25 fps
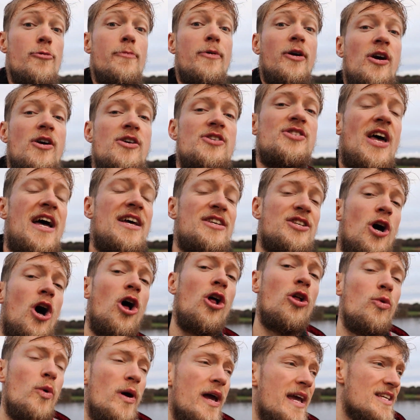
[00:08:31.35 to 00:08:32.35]
Because that's
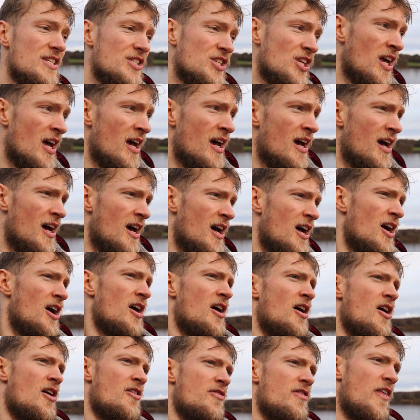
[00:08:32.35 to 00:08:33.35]
always
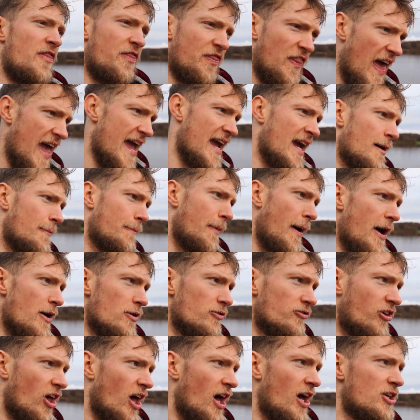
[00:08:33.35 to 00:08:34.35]
the thing
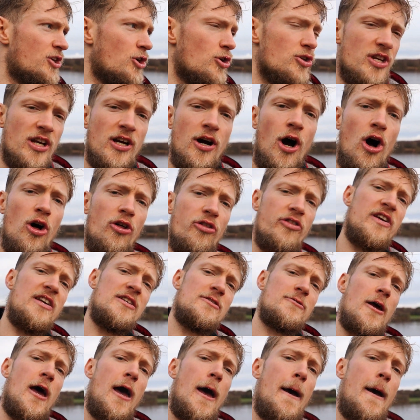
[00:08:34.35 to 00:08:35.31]
about using all these